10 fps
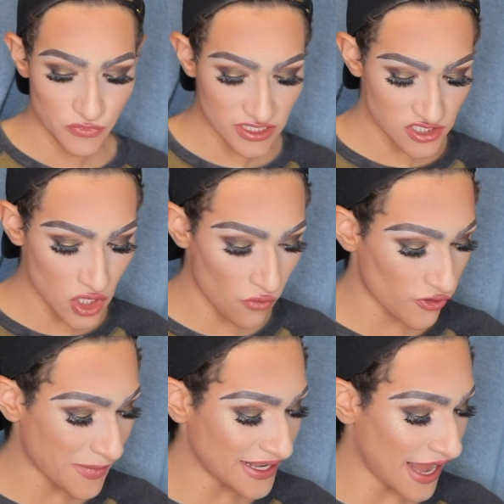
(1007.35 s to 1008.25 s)
So
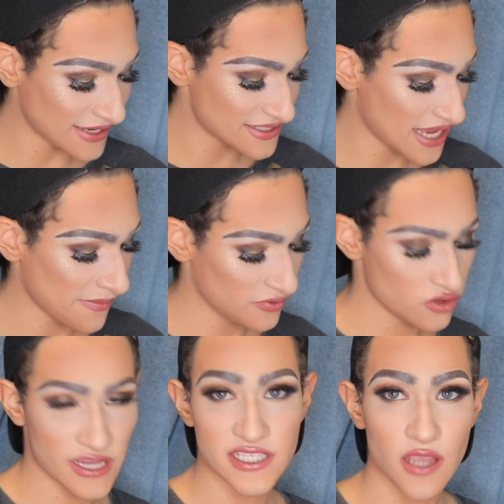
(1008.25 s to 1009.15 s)
for my next step,
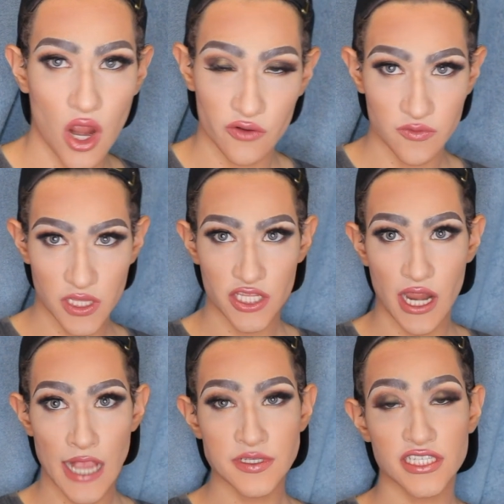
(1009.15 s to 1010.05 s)
you guys are familiar,
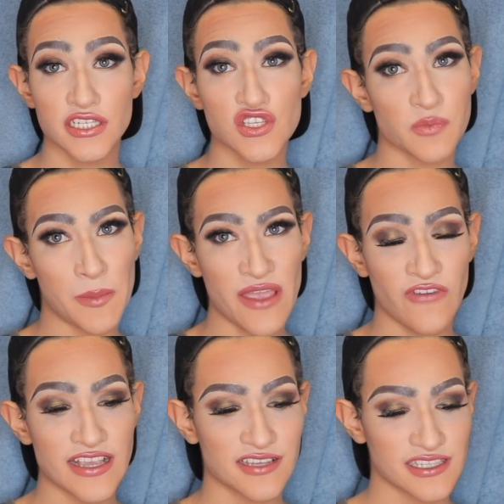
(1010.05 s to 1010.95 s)
I'm just gonna spray my
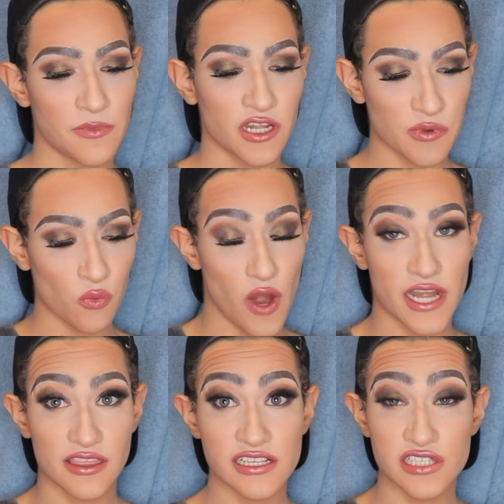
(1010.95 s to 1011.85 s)
face because I'm gonna be
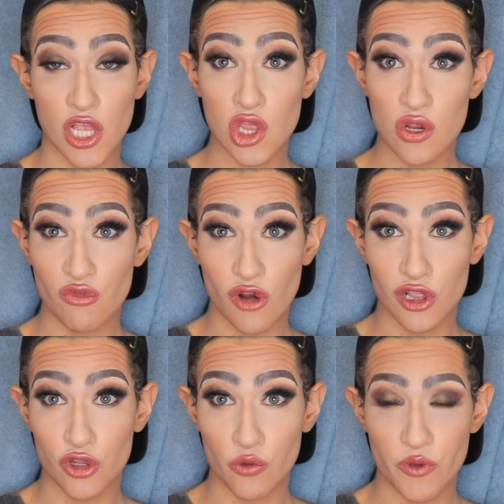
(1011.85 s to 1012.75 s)
wearing this look for a
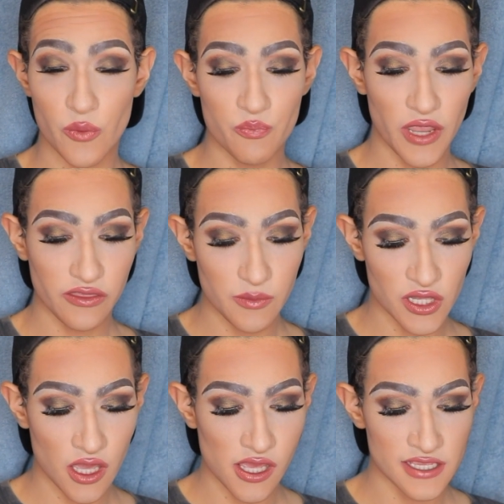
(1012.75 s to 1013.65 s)
little bit, mainly
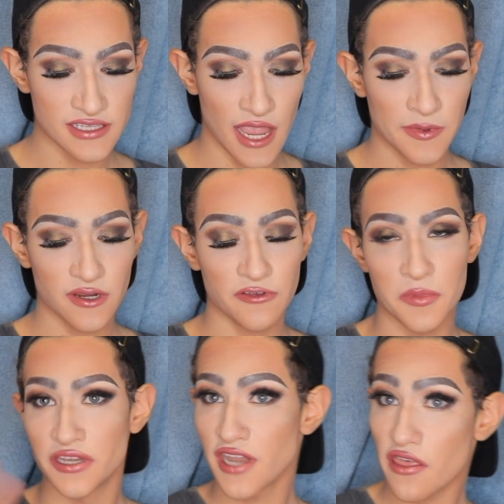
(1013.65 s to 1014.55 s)
because I'm gonna
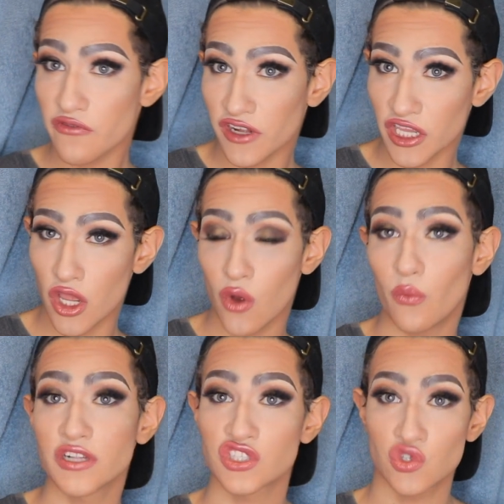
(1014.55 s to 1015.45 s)
film another video,
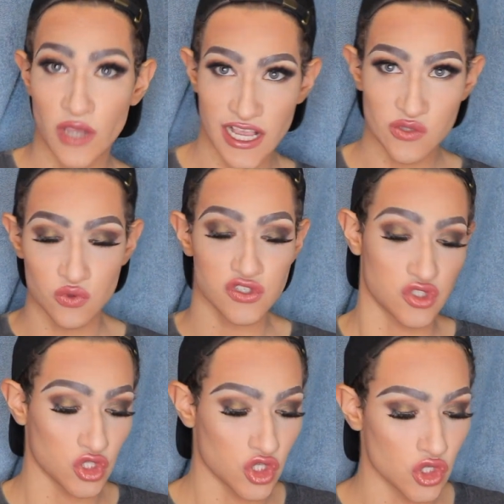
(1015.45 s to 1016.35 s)
which you guys will
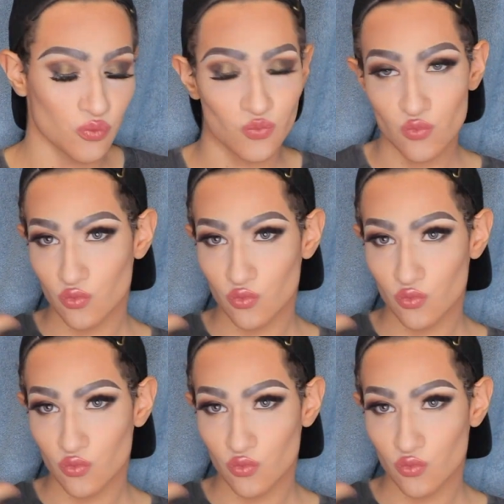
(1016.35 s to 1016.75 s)
see